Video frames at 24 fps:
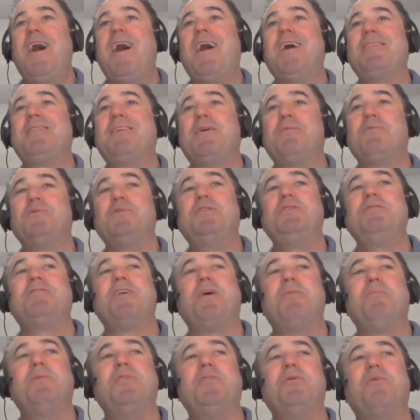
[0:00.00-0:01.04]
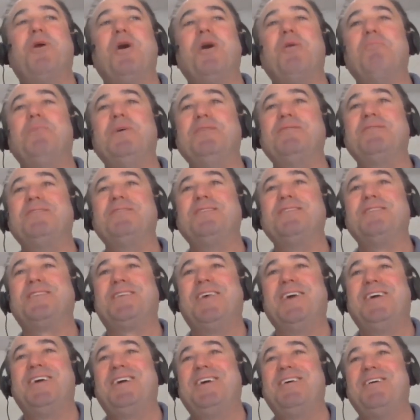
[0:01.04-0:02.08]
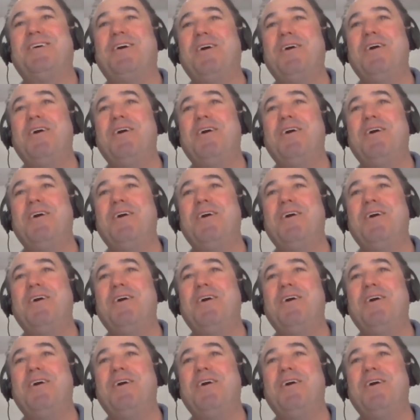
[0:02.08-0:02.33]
I thought, well, geez, I'm in the wrong business.